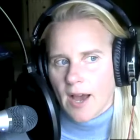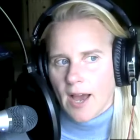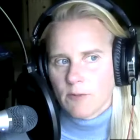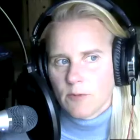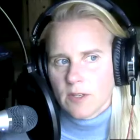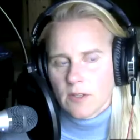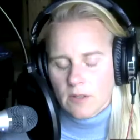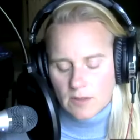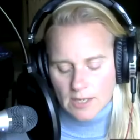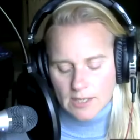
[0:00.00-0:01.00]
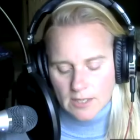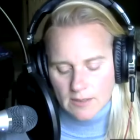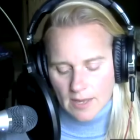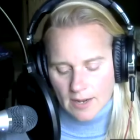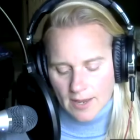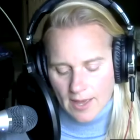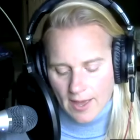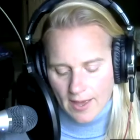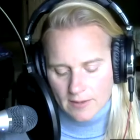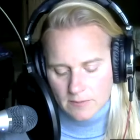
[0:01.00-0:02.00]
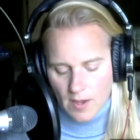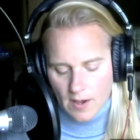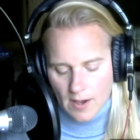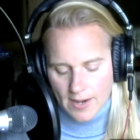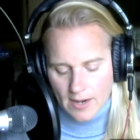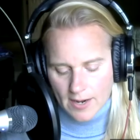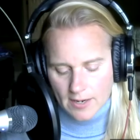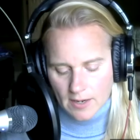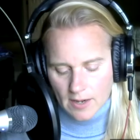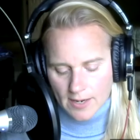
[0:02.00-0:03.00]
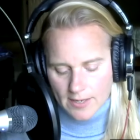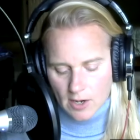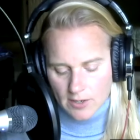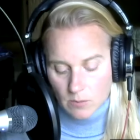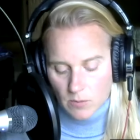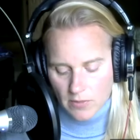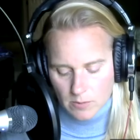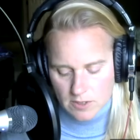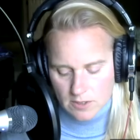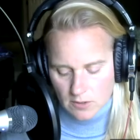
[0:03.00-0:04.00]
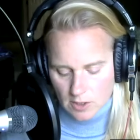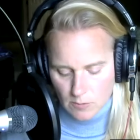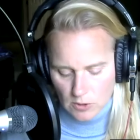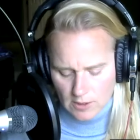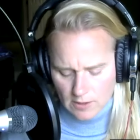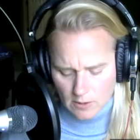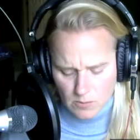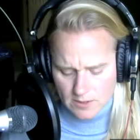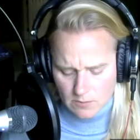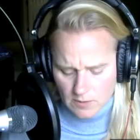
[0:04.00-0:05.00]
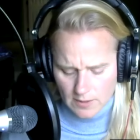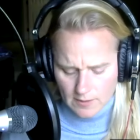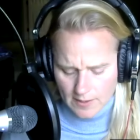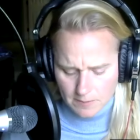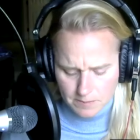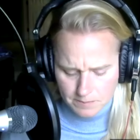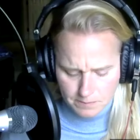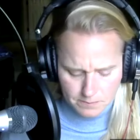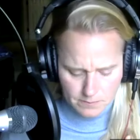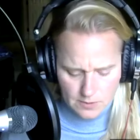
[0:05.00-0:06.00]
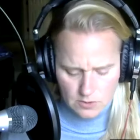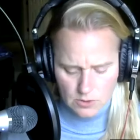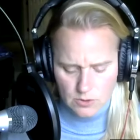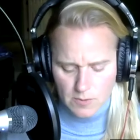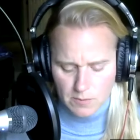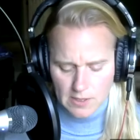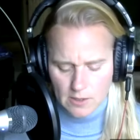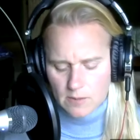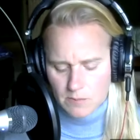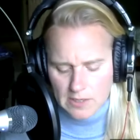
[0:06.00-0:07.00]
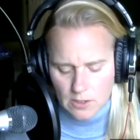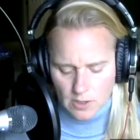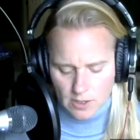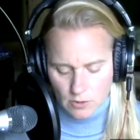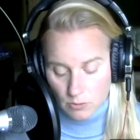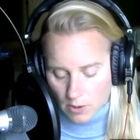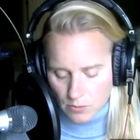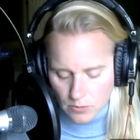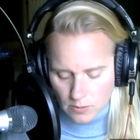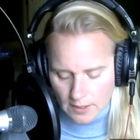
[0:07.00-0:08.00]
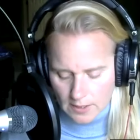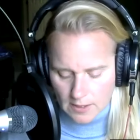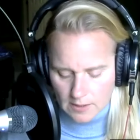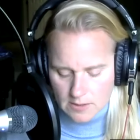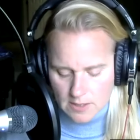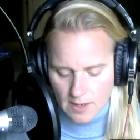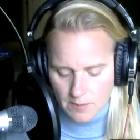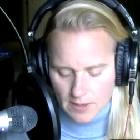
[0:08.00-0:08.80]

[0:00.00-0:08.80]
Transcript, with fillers: I feel lucky that I had, I, I, I got in while there was still a community. There wasn't really like, excuse me, meteor- meteoric growth or anything at the time, but